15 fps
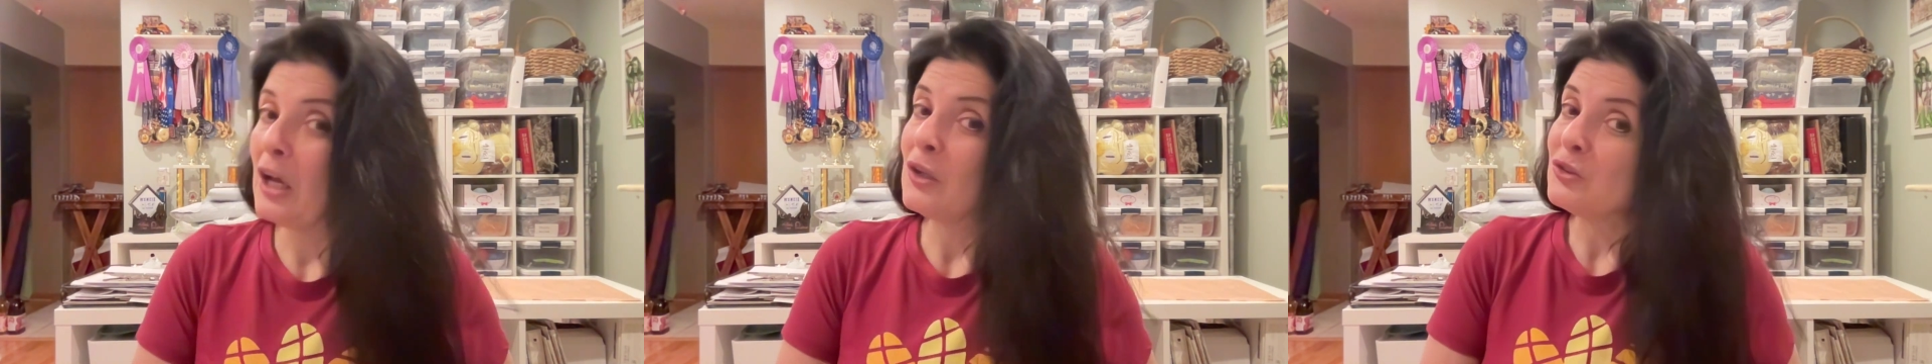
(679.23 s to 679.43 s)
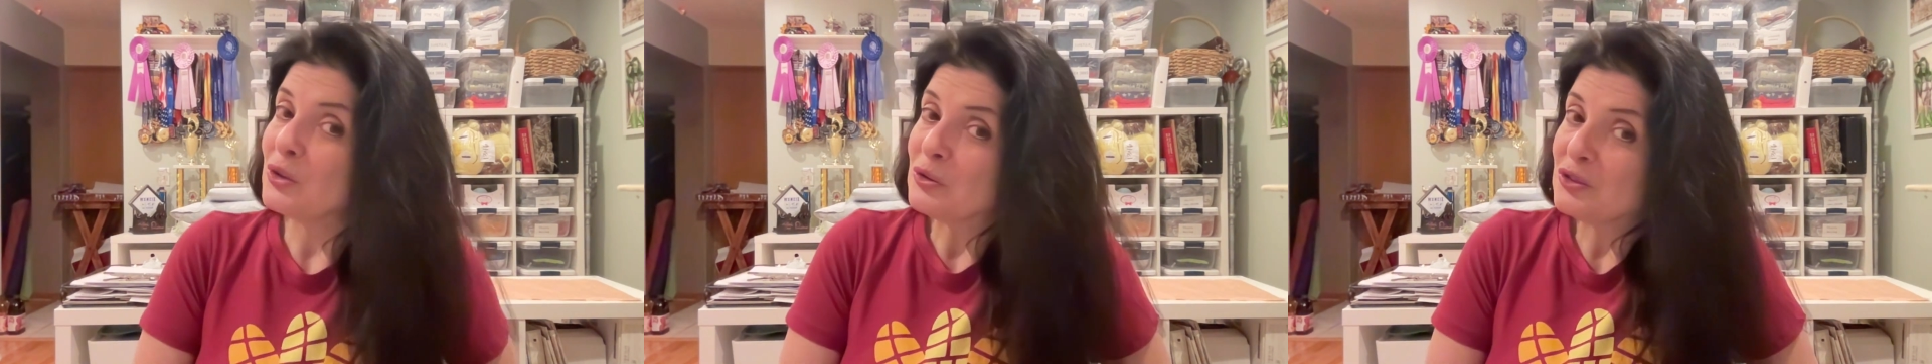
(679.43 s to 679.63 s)

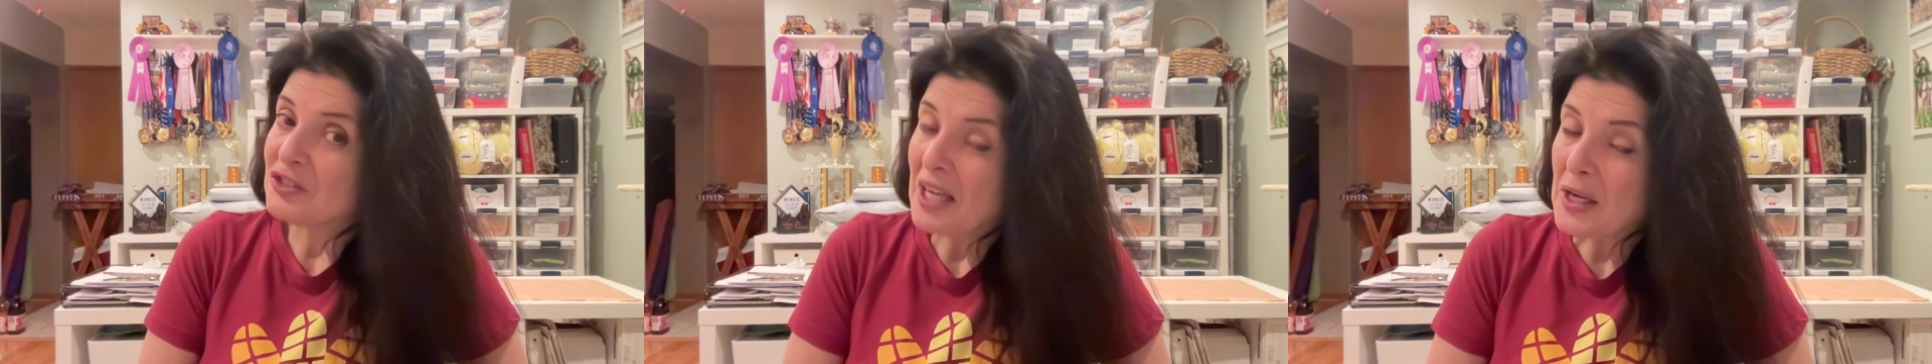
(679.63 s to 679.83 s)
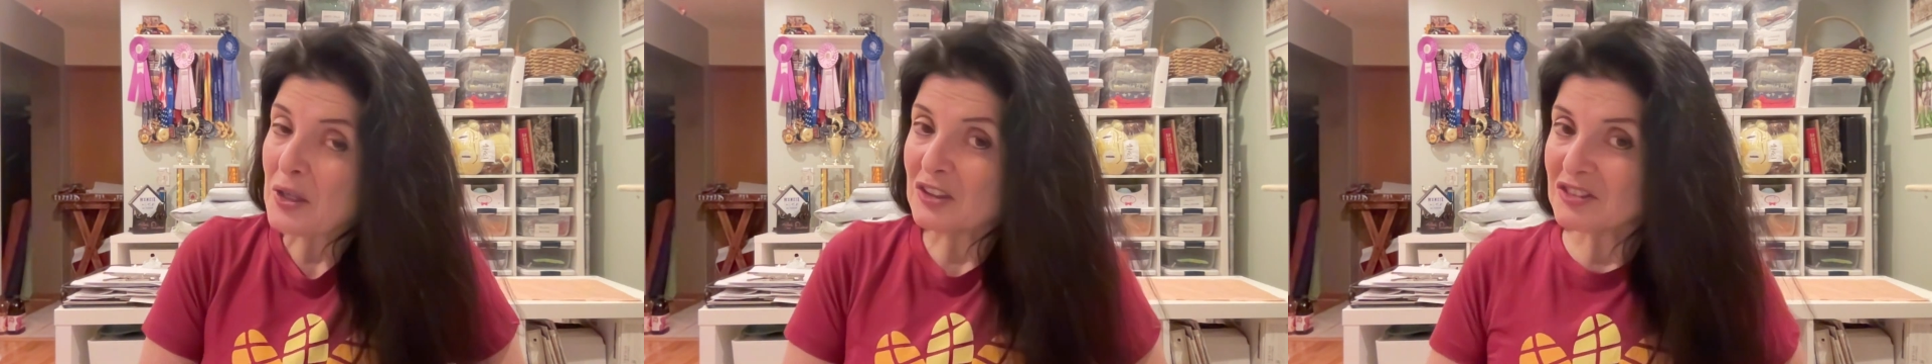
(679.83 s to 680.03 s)
So
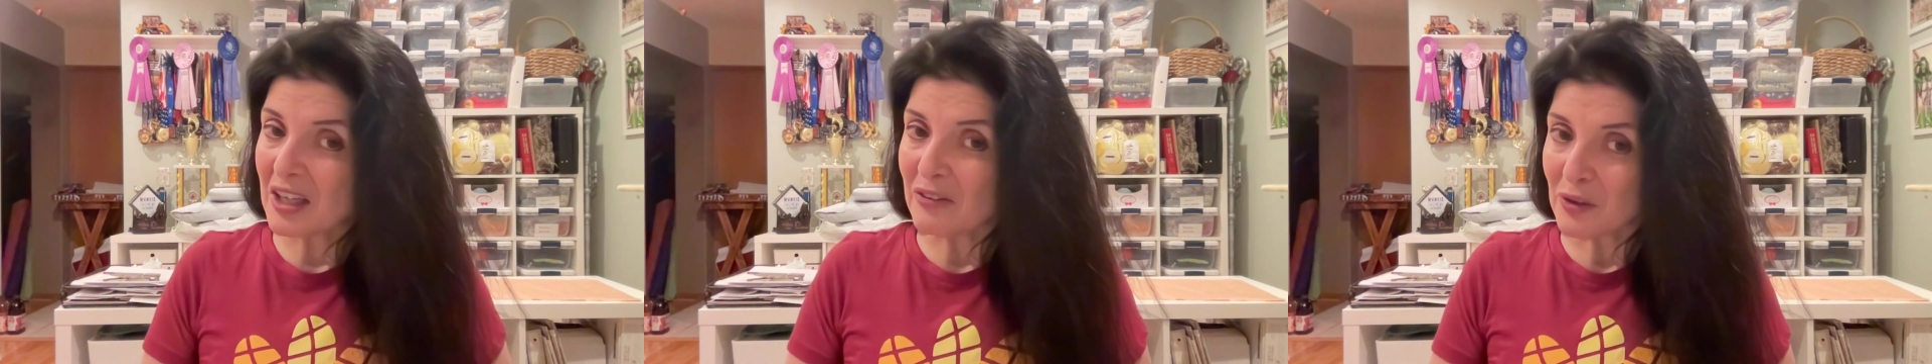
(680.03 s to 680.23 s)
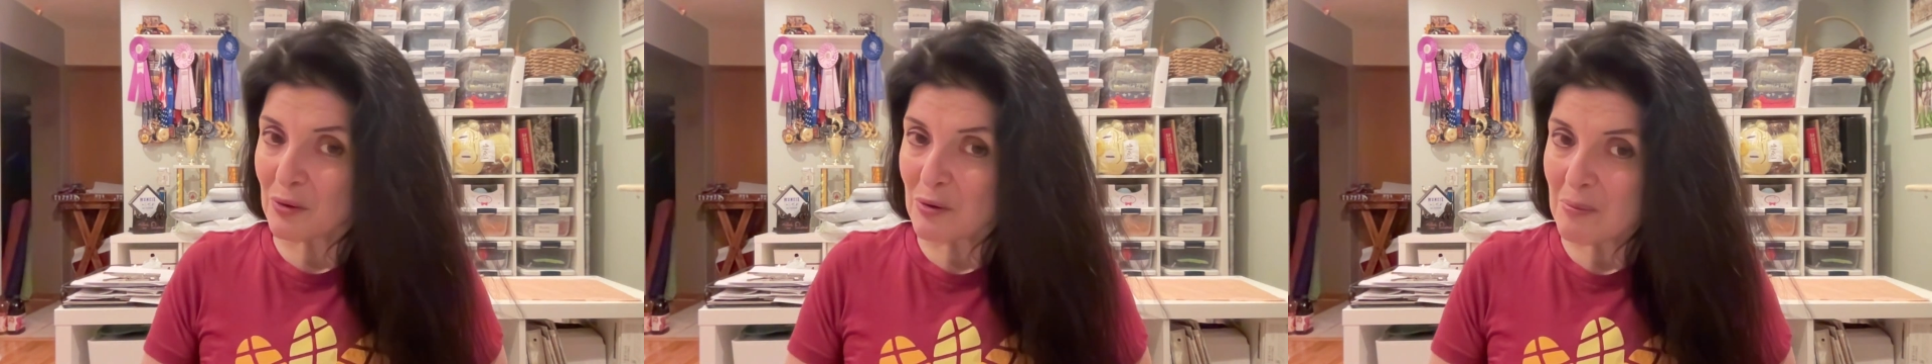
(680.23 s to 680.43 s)
set
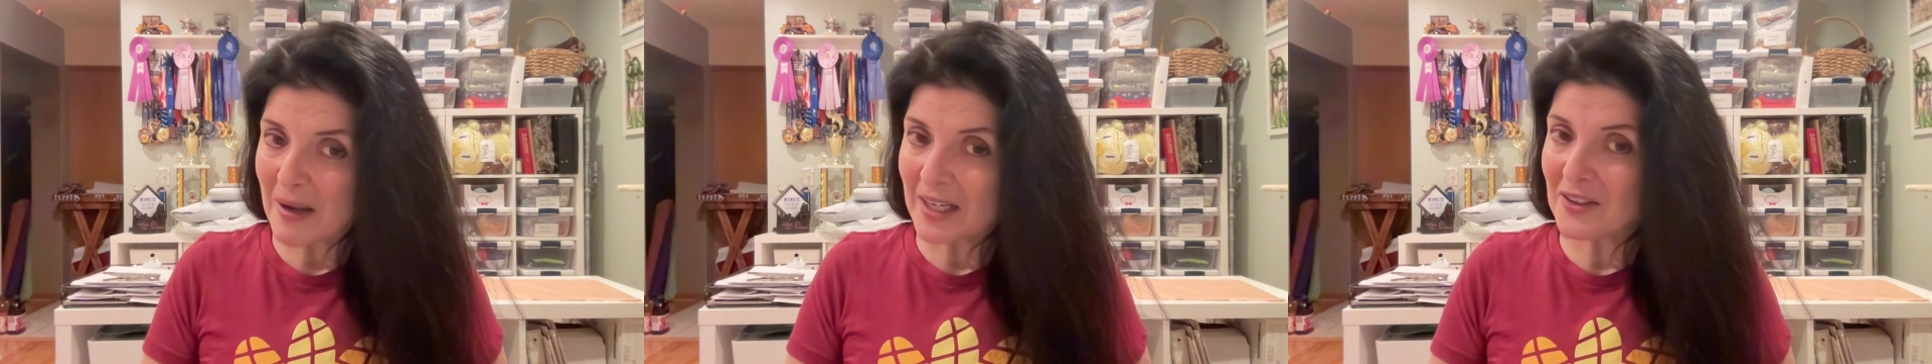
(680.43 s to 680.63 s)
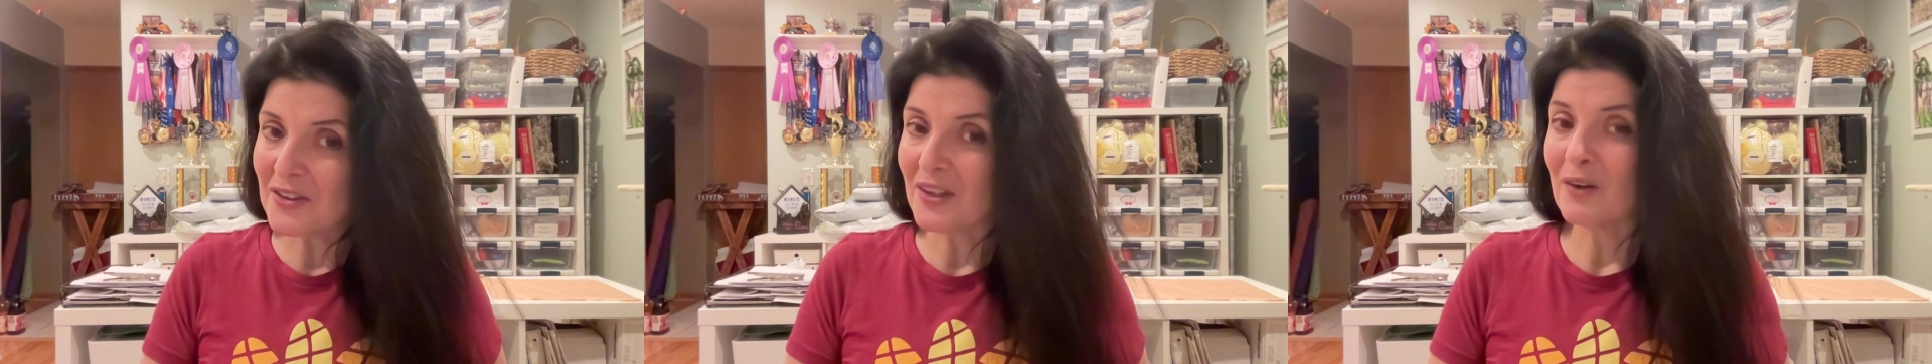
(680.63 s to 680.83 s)
yourself a
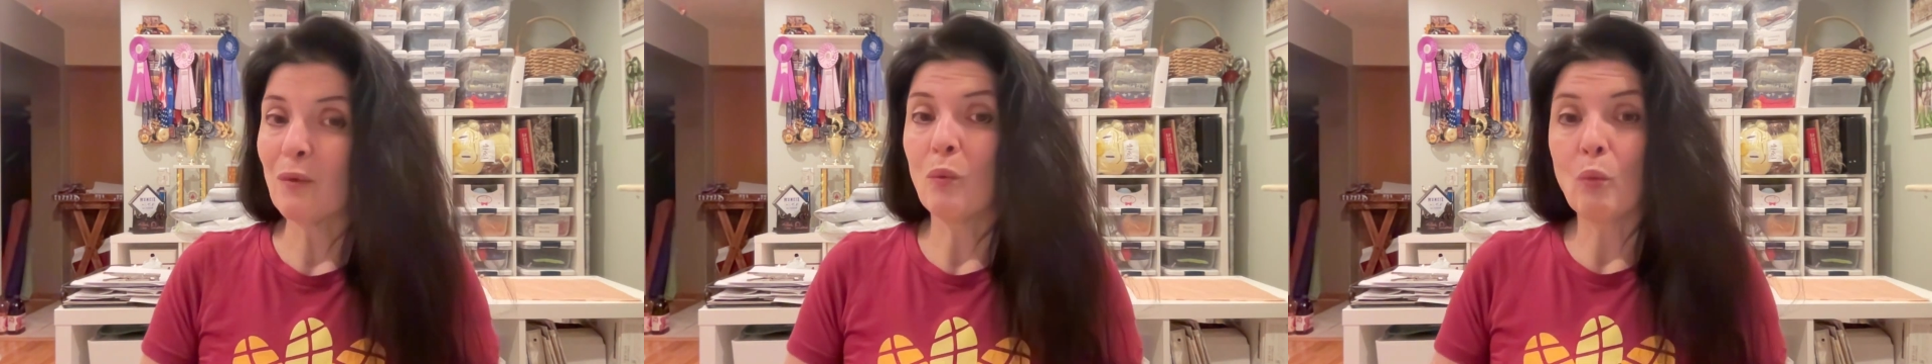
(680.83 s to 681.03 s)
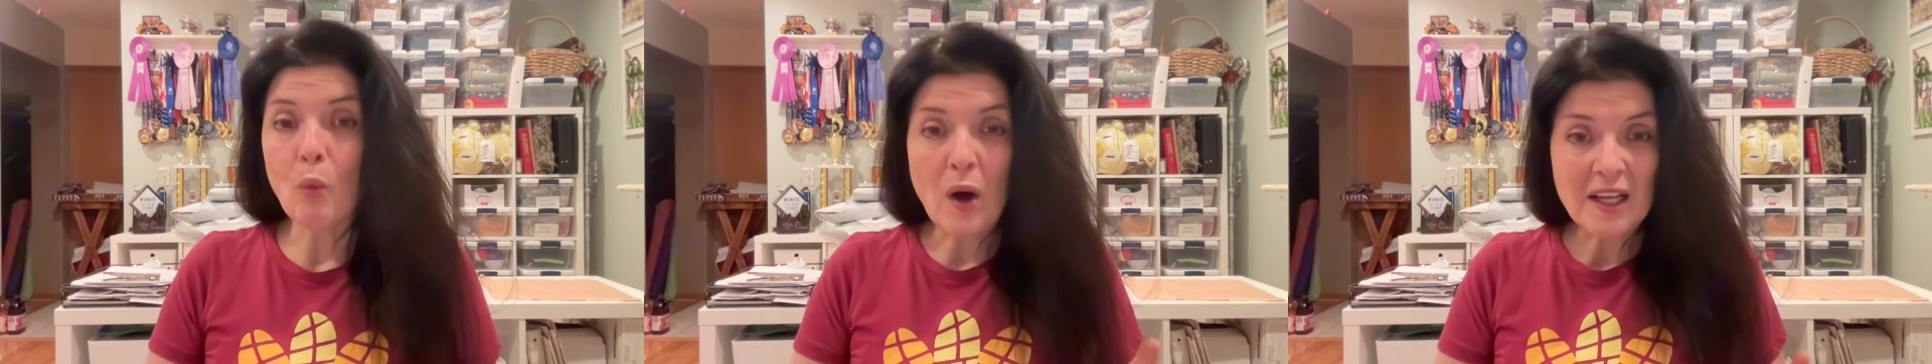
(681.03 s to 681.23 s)
reminder
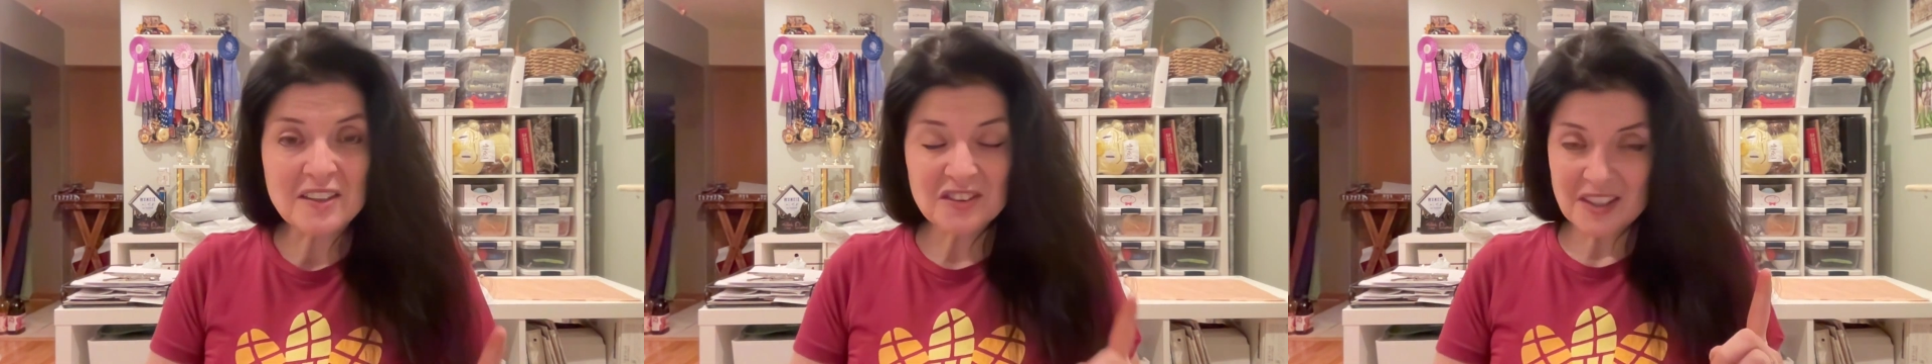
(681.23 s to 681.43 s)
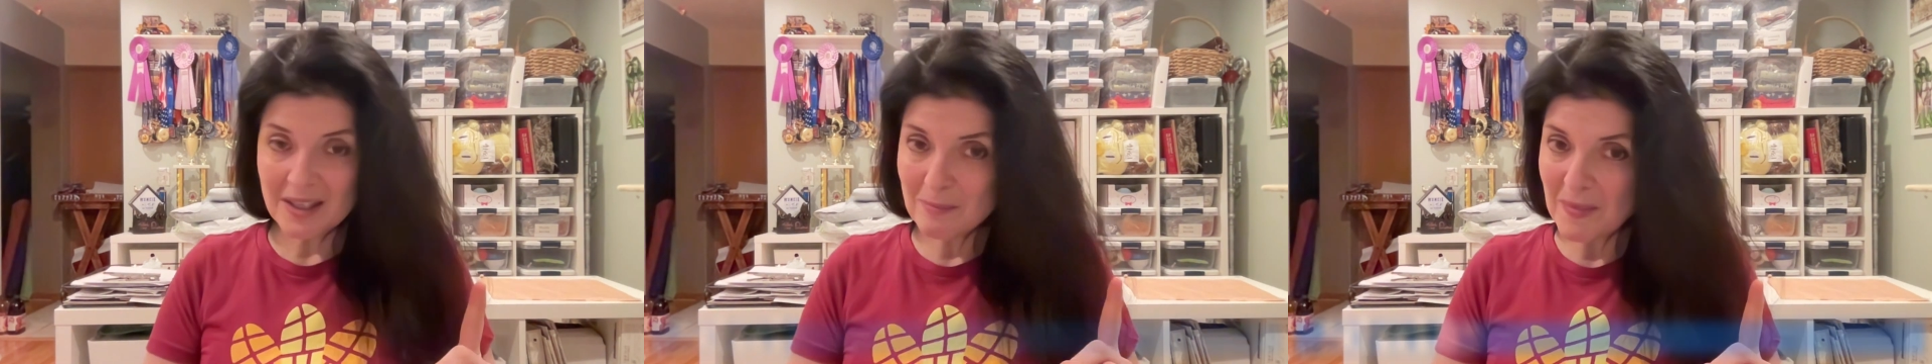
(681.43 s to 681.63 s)

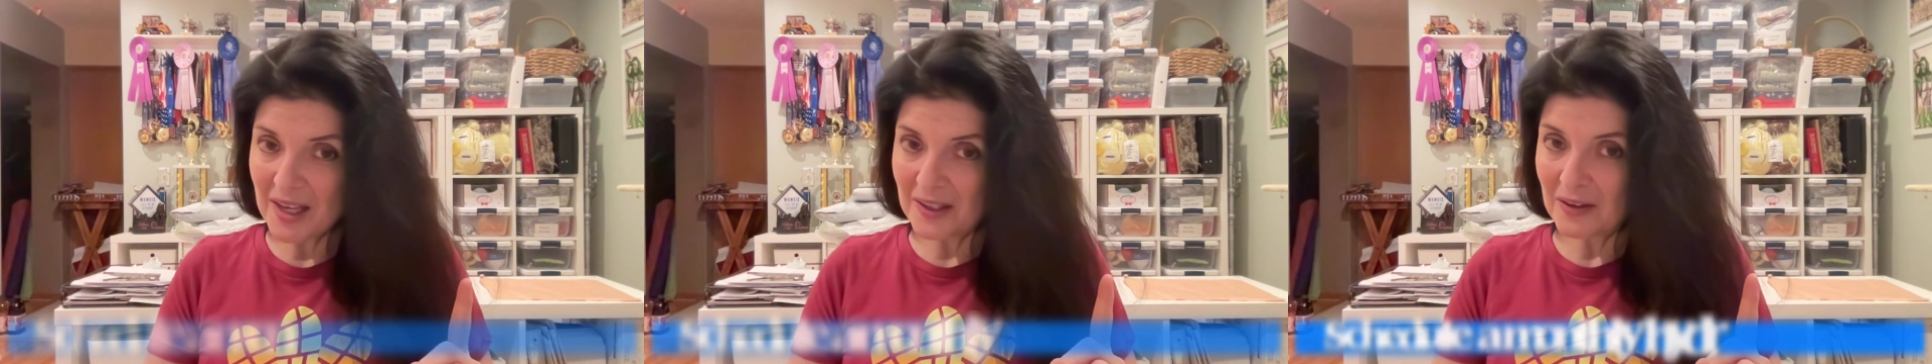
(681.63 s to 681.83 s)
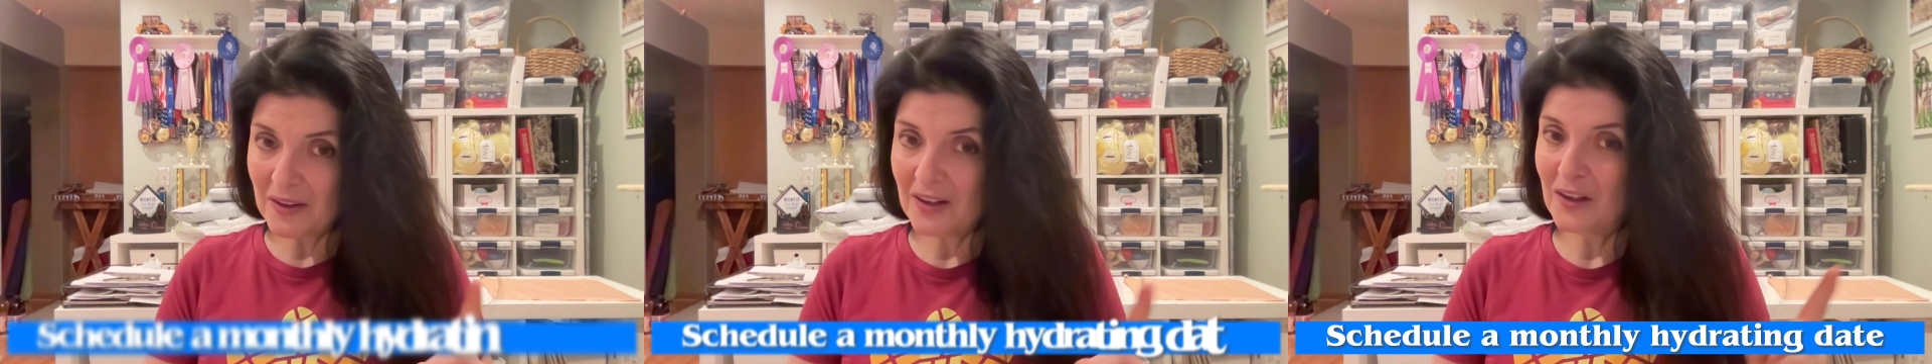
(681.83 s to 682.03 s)
once a
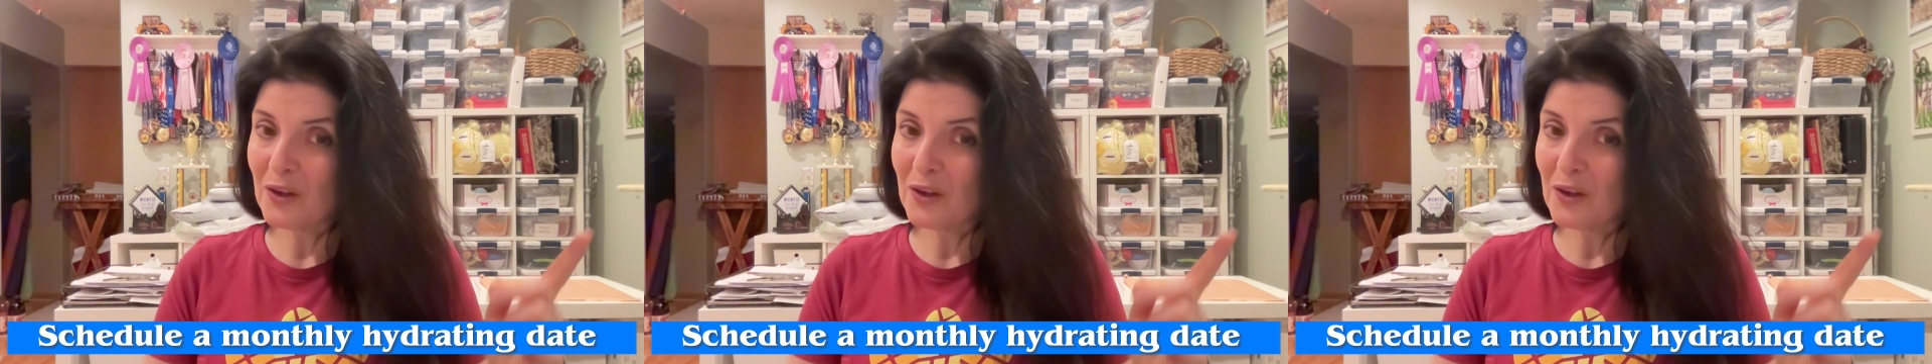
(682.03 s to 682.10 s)
month.